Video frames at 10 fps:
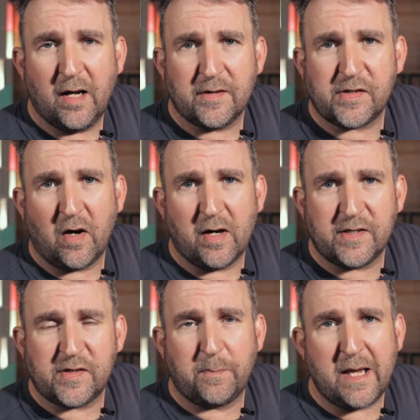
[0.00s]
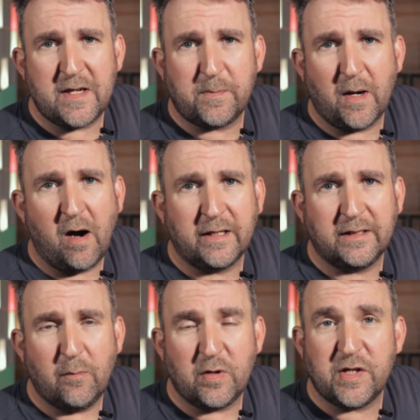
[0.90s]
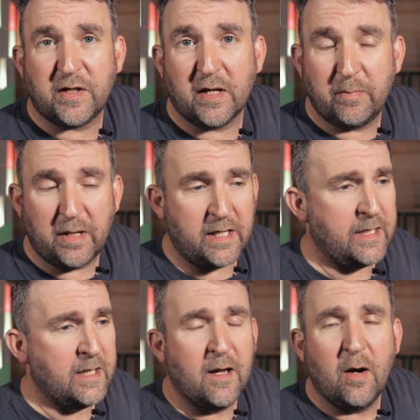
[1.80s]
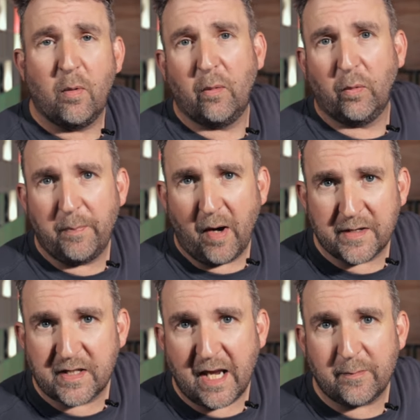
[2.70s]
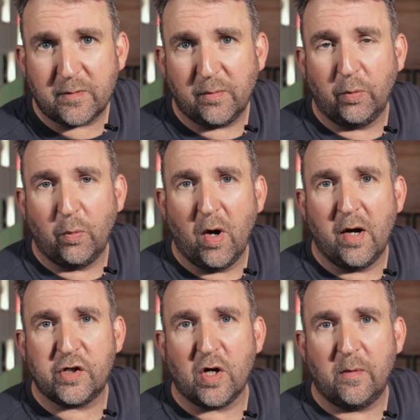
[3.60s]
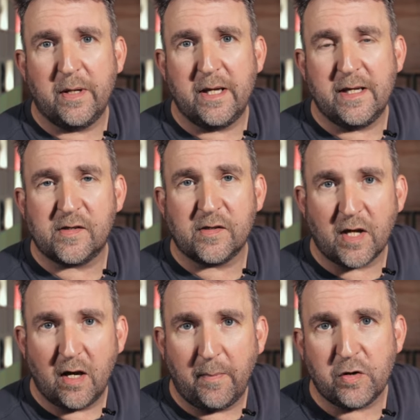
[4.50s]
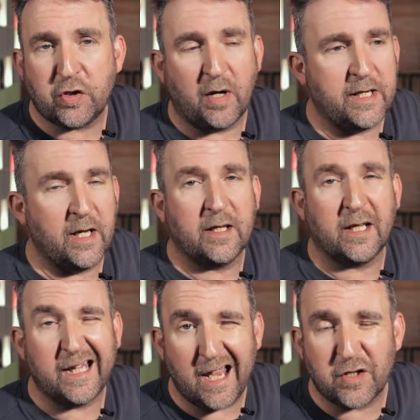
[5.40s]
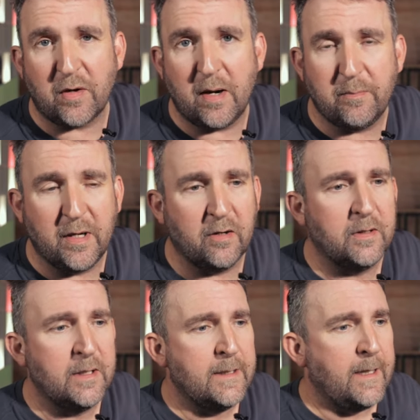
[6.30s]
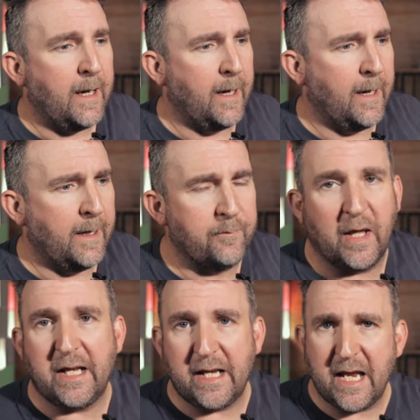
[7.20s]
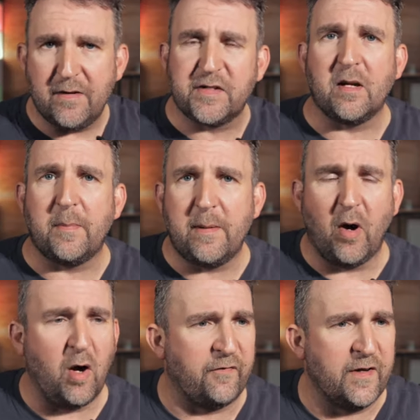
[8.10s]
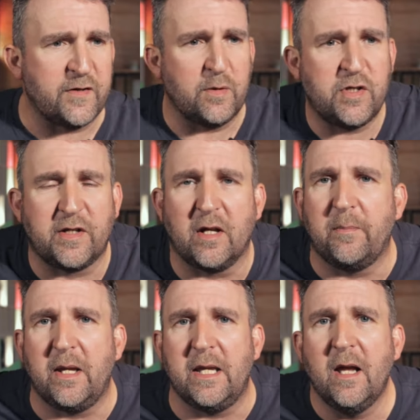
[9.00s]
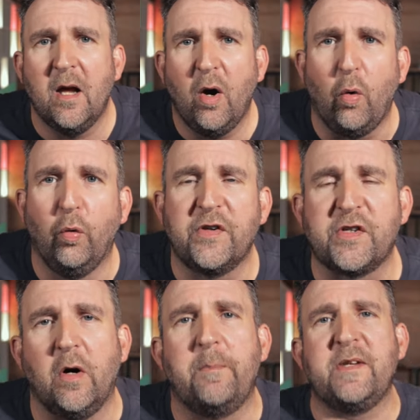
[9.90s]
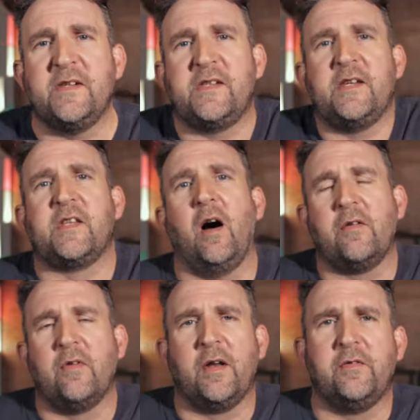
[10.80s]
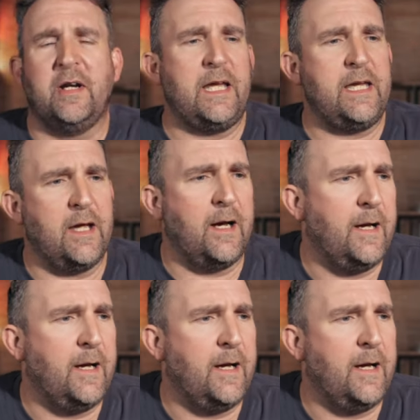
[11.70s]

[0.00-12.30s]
size space behind it, which is gonna be where all the bikes are kept, where all the workshop is, the turbo trainer, and I'm gonna get a treadmill. And in here is gonna be my office, which is gonna be all the sort of businesses that I run, really.